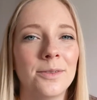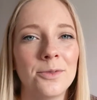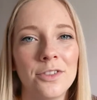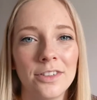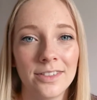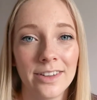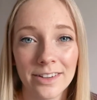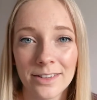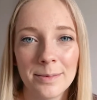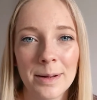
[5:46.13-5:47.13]
It was just
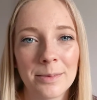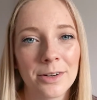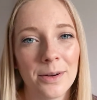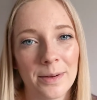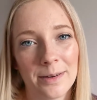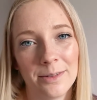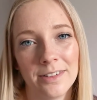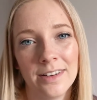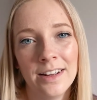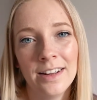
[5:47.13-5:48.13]
nice to be able to go out and